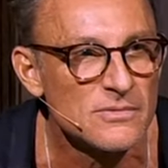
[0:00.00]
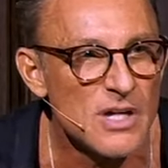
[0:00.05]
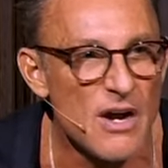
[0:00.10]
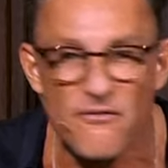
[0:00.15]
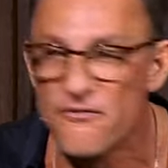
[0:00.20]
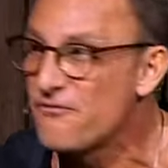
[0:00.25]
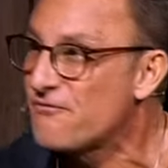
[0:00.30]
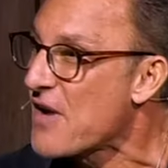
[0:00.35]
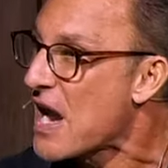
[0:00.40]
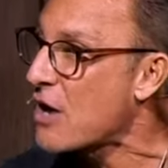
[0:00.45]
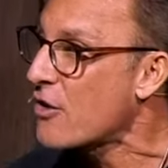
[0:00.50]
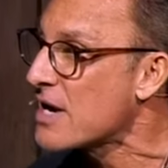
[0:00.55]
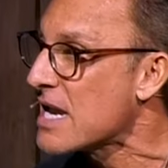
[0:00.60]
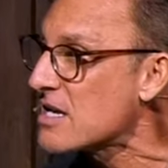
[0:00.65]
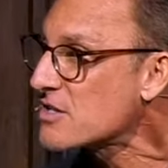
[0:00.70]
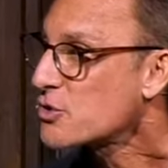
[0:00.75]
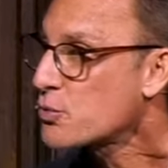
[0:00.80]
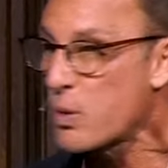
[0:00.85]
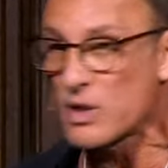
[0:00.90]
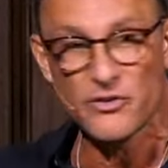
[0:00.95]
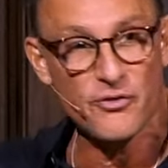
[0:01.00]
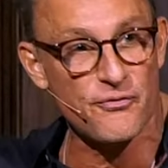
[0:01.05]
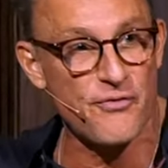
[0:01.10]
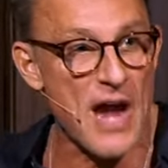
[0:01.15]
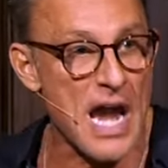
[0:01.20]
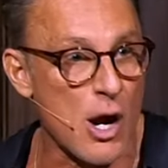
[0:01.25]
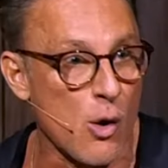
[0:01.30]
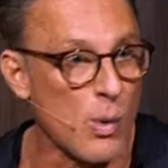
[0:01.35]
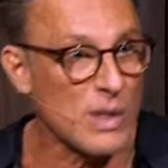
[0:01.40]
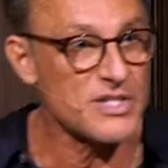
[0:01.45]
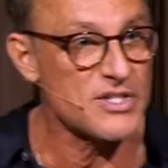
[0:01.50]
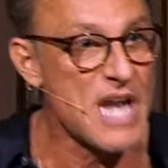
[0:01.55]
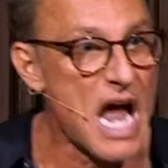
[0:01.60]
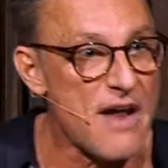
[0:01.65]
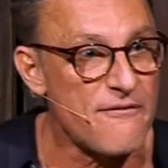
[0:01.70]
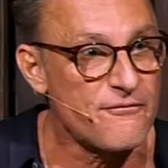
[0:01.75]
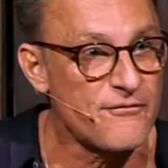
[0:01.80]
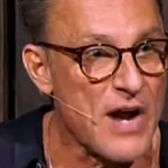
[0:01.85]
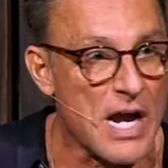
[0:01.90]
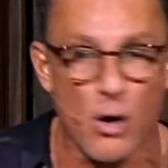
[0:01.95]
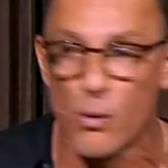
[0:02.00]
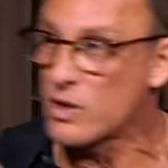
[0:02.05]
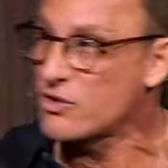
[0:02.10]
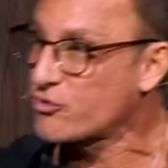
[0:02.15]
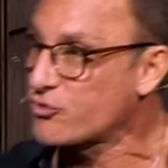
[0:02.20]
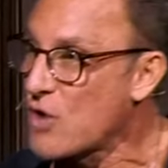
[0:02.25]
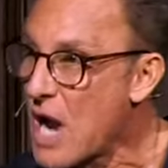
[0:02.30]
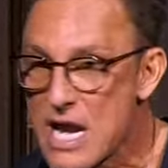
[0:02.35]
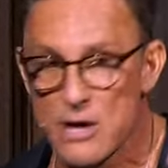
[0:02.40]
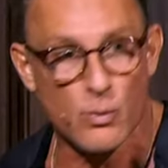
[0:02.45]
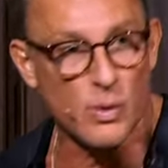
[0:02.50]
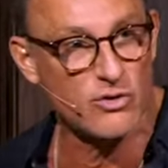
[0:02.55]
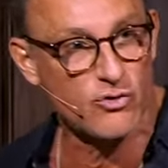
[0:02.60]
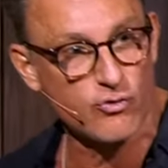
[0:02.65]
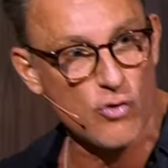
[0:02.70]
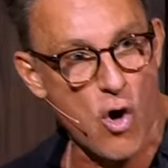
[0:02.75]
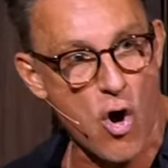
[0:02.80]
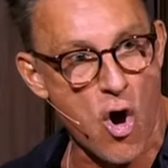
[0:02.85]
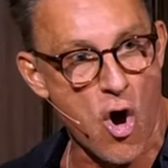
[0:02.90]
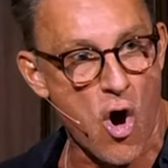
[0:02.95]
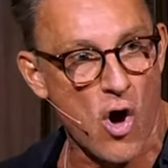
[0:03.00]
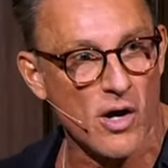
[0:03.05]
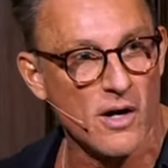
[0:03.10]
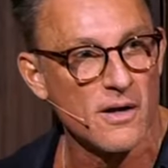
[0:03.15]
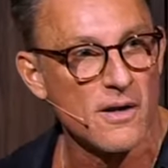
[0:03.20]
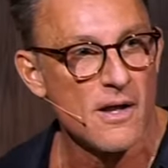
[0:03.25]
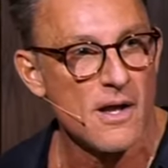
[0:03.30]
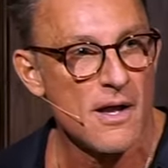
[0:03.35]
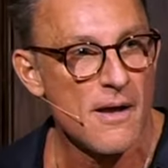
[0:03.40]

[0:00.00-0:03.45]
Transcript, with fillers: of fairness what's fair, what's not fair, what's right, what's wrong.